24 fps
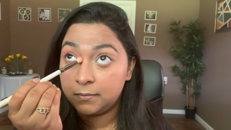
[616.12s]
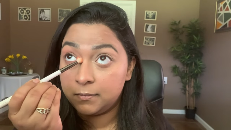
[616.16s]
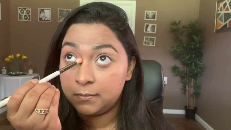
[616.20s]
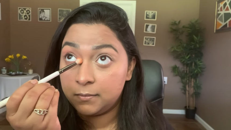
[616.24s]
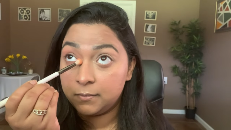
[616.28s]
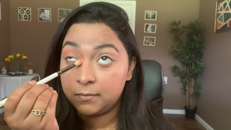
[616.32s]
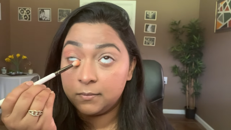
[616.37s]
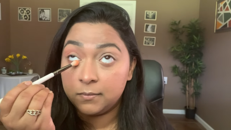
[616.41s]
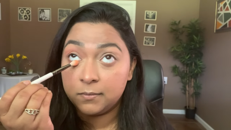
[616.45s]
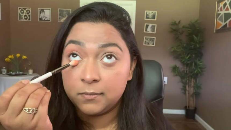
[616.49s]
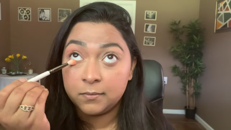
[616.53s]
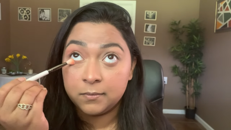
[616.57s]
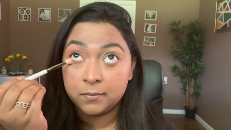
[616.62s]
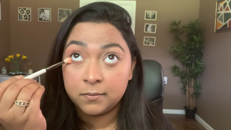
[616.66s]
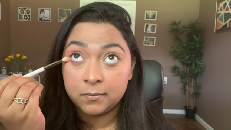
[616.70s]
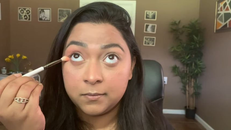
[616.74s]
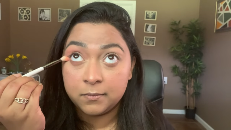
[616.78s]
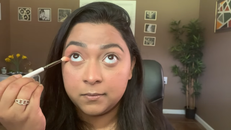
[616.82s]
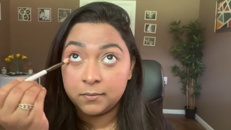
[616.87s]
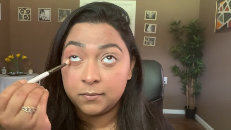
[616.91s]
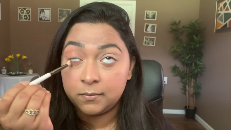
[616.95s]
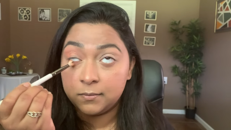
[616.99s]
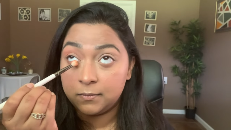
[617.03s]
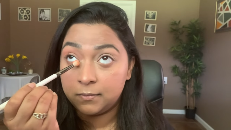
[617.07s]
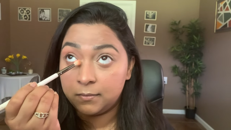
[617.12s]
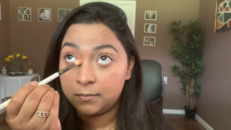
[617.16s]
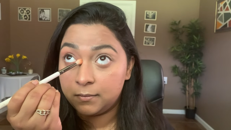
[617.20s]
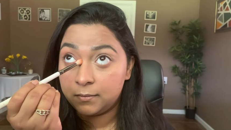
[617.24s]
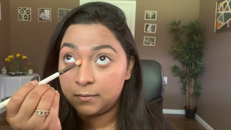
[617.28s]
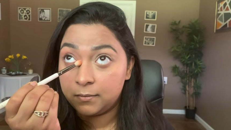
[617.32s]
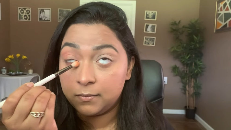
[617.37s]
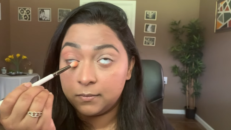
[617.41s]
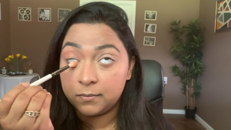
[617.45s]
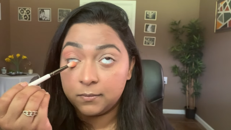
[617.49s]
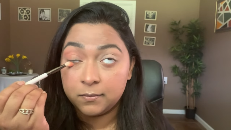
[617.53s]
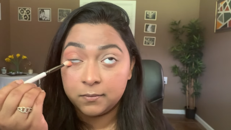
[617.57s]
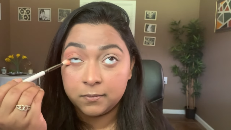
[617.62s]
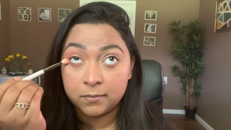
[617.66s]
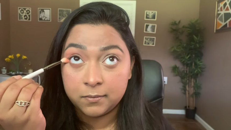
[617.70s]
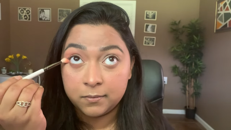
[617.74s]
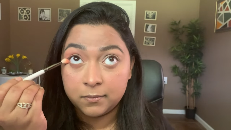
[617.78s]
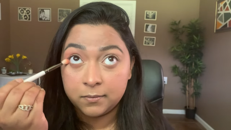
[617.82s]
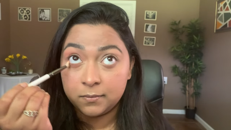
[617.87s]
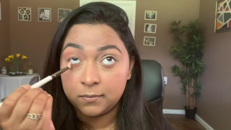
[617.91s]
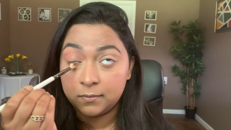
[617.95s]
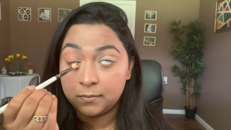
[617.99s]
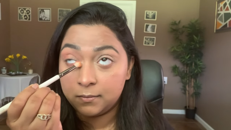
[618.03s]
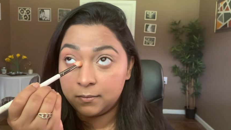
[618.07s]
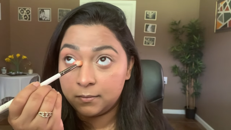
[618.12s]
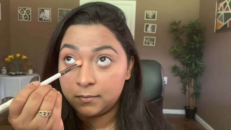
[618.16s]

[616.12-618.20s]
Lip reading: Nothing is said.